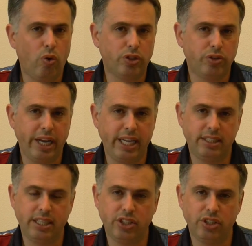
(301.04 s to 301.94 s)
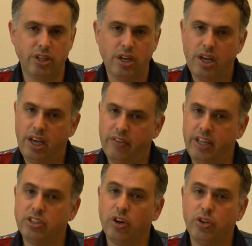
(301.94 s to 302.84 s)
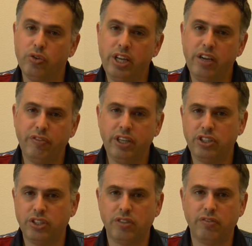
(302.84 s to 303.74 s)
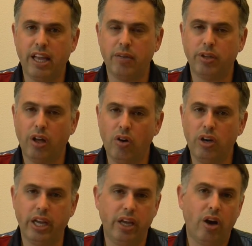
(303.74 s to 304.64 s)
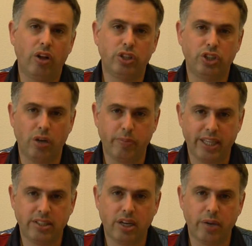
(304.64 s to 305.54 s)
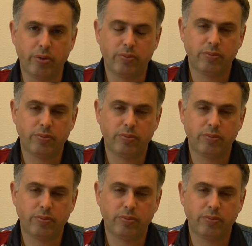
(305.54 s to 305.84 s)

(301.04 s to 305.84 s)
or training session. These are unique features available only on the SHOTMAXX timer.